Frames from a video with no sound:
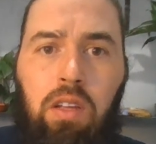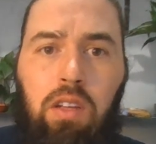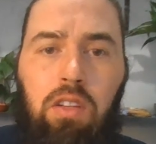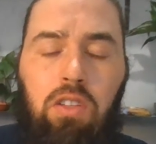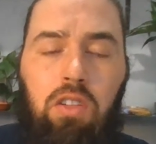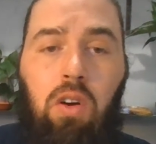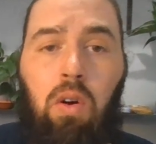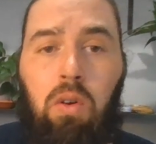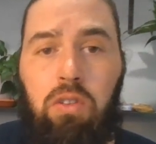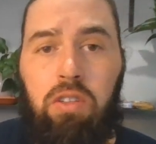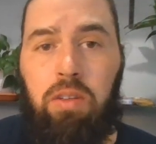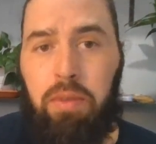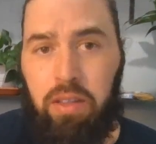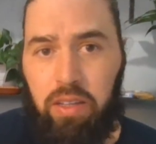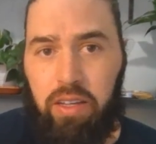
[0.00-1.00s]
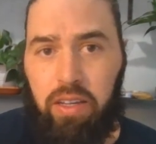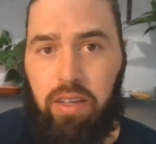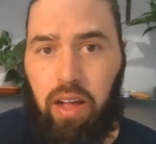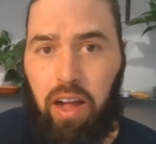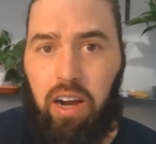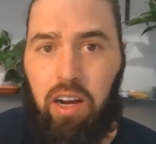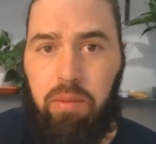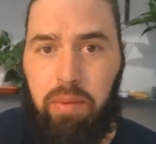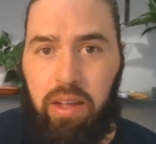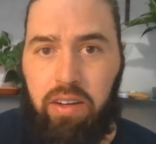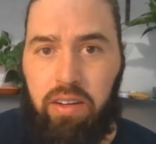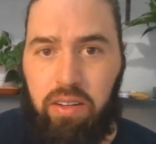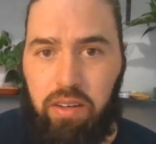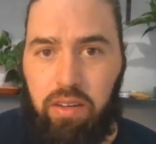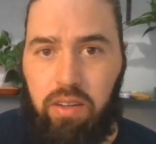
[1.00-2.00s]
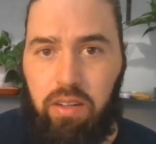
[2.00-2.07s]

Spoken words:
So ultimately, Iron Man